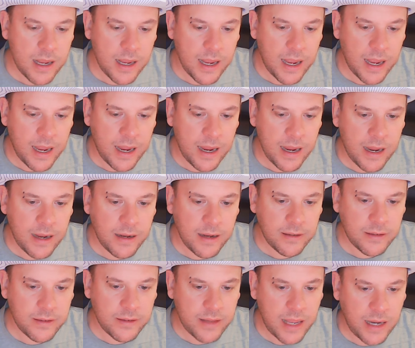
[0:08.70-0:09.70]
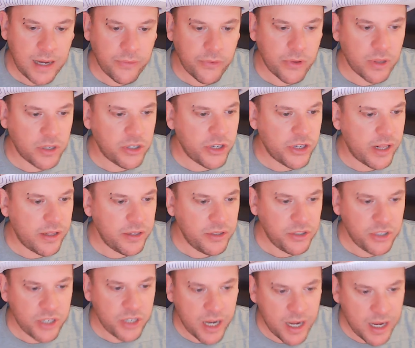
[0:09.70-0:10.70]
and thanks for the
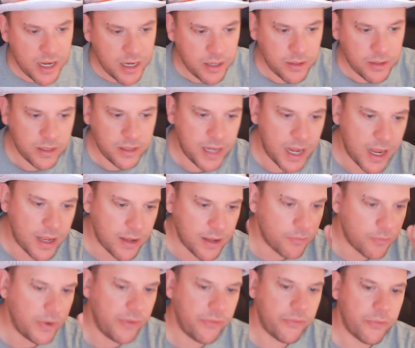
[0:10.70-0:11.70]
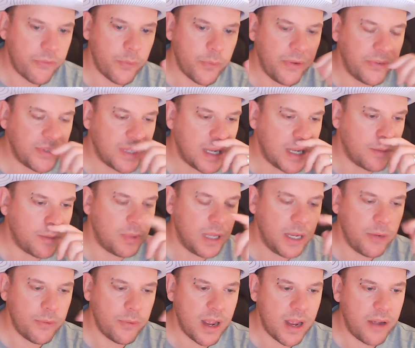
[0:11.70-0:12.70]
challenge. And yeah, we've started
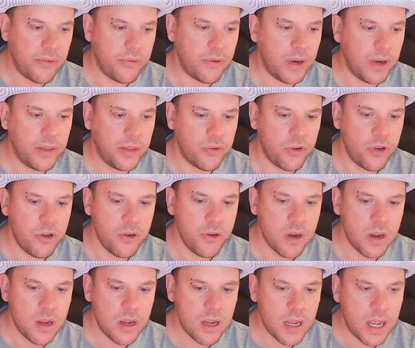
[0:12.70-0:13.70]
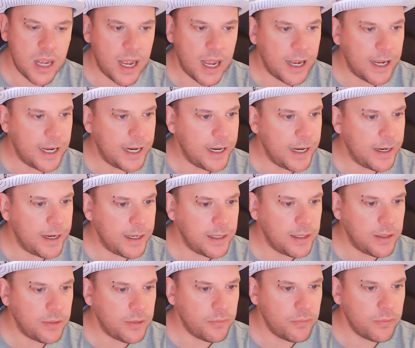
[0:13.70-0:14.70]
playing. We're halfway through,
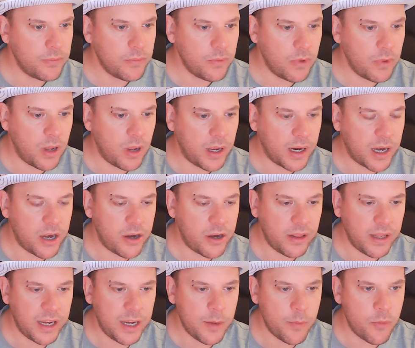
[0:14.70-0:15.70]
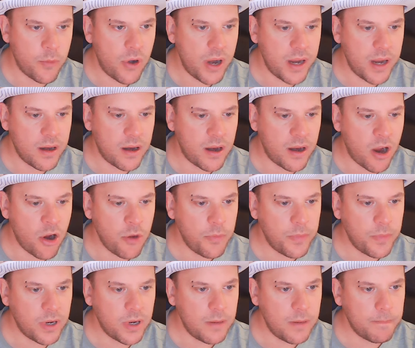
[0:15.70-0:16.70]
and I currently am white.
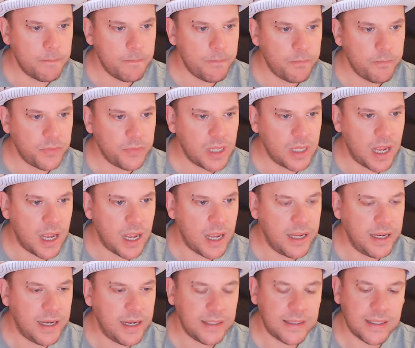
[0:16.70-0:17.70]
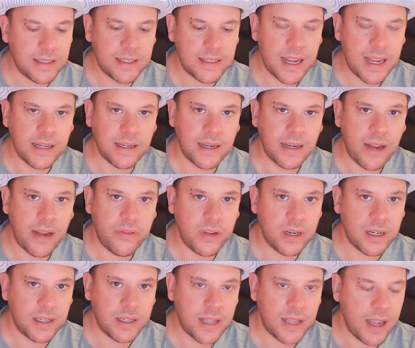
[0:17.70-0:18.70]
Open up. He does the
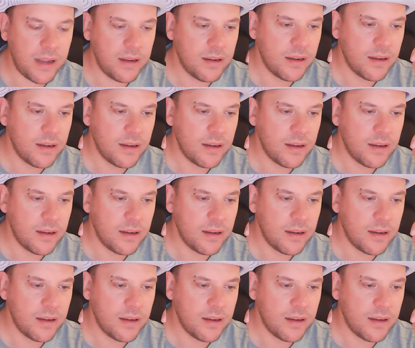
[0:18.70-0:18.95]
Scandinavian attack,